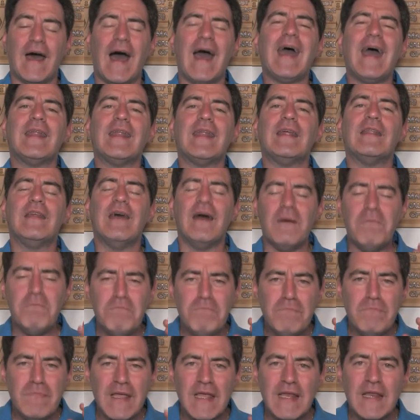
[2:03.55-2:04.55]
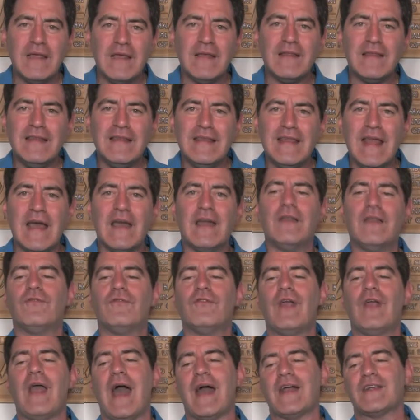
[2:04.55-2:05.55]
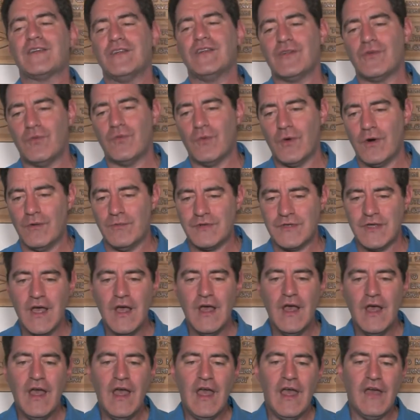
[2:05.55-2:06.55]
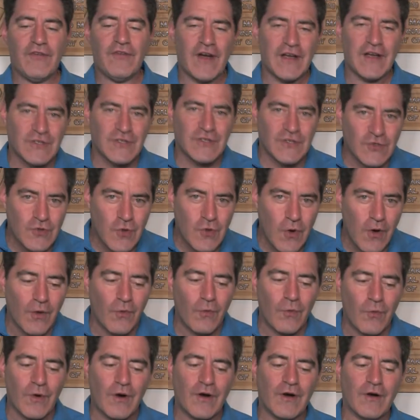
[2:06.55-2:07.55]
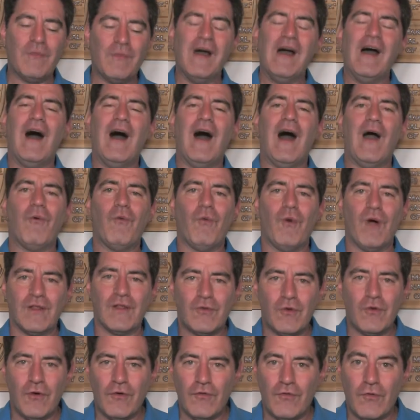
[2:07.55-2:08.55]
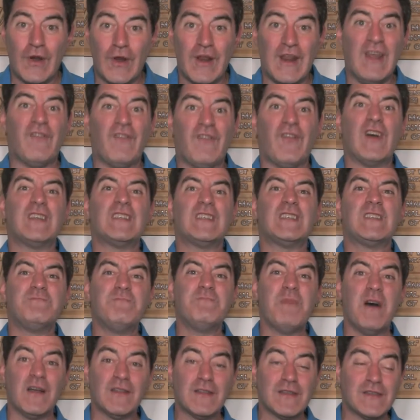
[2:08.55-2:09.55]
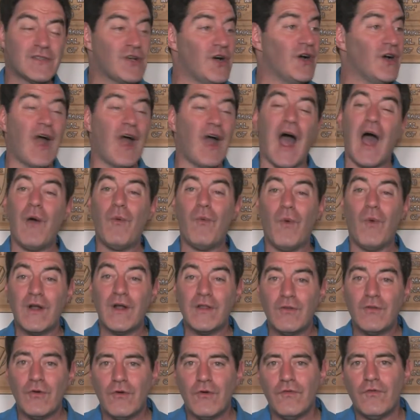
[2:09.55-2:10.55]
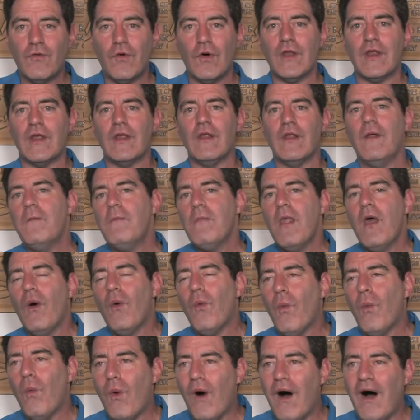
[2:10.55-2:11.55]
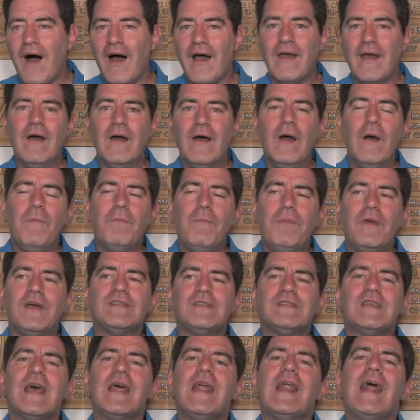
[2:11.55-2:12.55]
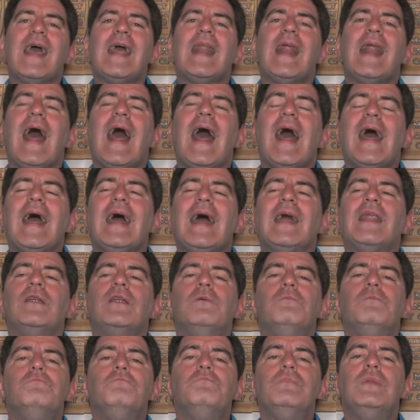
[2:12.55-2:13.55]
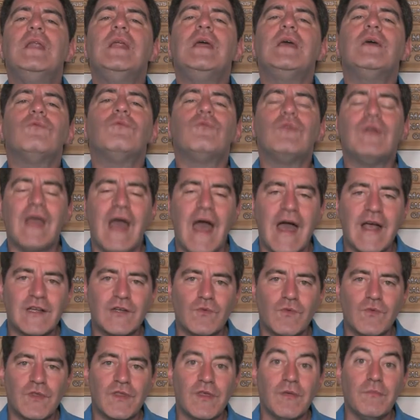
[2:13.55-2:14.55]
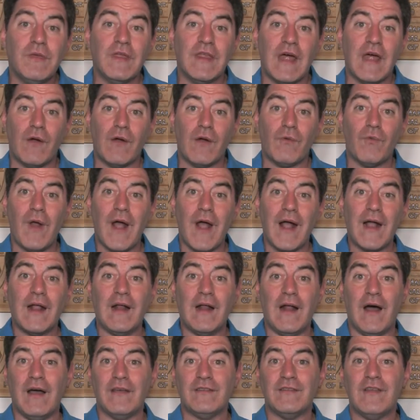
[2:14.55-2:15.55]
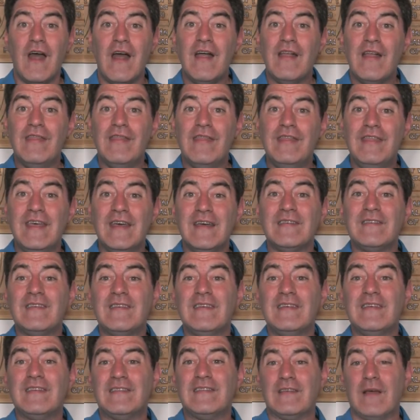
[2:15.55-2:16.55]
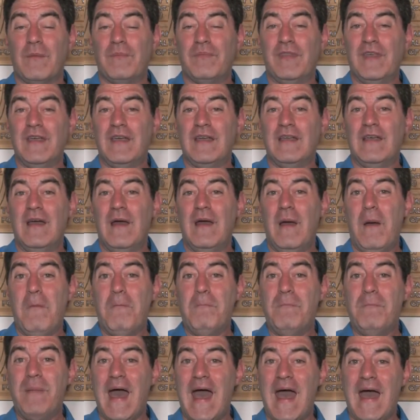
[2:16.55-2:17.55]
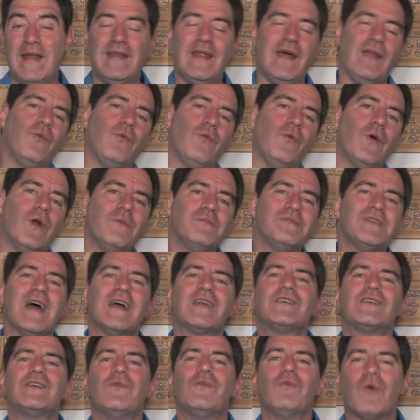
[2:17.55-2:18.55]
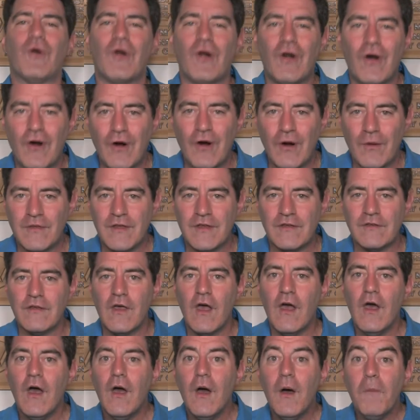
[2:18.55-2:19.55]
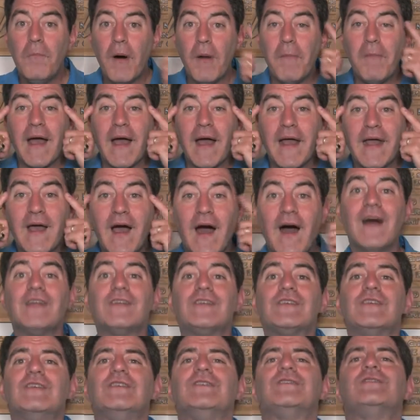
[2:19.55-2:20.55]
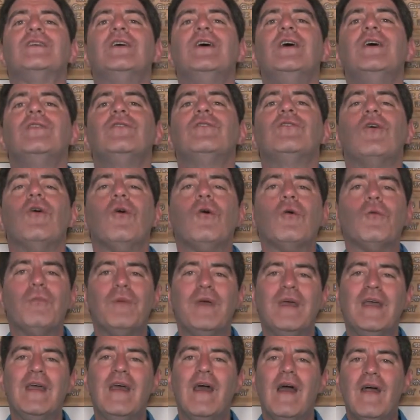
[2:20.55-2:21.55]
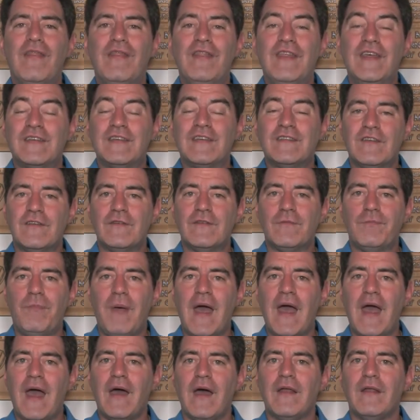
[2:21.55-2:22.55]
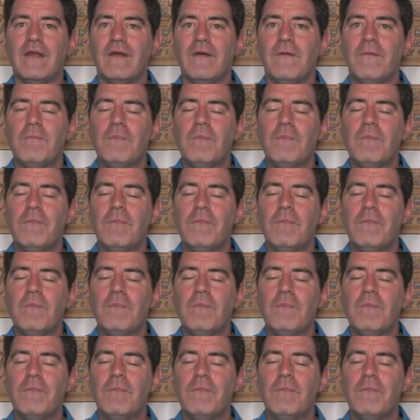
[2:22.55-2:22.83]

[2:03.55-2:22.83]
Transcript: I had an immediate negative reaction to worms. If I saw a worm, I wanted to avoid it. If I smelled a skunk, I wanted to avoid it. Why? Because it, it had an immediate reaction within me that I recognized this is something bad. Now, the worms actually were harmless, but my conscience told me this is bad.